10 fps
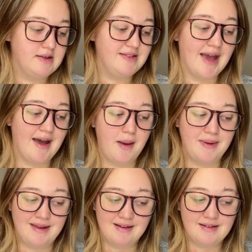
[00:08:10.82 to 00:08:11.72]
Yeah, I
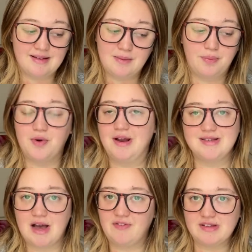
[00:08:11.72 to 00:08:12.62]
mean, pretty
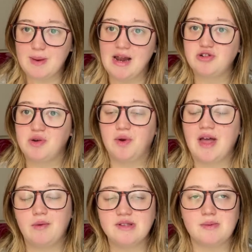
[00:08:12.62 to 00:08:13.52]
self-explanatory what
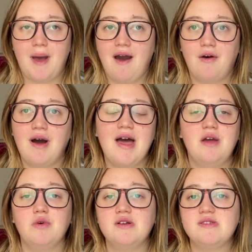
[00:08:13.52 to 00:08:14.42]
that one's about, and
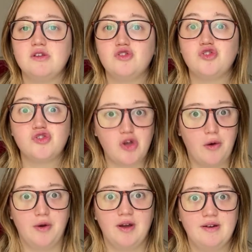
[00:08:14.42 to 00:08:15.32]
it was
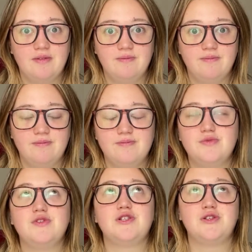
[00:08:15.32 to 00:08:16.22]
so good.
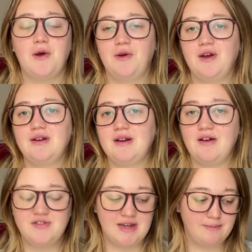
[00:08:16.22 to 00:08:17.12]
So good.
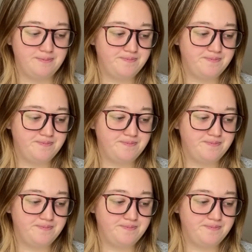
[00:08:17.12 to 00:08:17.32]
Loved it.